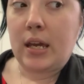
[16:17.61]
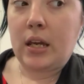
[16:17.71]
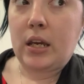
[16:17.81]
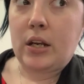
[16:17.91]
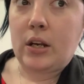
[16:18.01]

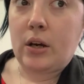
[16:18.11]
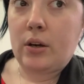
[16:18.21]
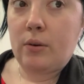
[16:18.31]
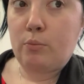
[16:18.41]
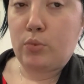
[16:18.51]
and
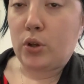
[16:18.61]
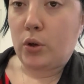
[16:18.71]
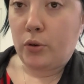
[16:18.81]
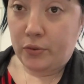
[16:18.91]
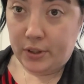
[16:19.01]
we'll
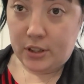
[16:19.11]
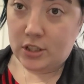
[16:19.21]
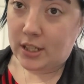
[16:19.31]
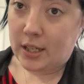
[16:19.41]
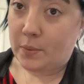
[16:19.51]
hopefully
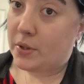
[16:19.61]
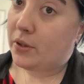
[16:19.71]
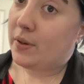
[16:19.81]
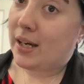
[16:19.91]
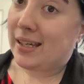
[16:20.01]
check in with
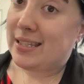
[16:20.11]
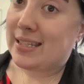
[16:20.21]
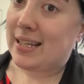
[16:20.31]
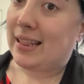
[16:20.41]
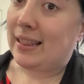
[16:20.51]
you
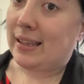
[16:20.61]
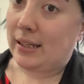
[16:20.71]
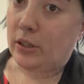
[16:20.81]
guys.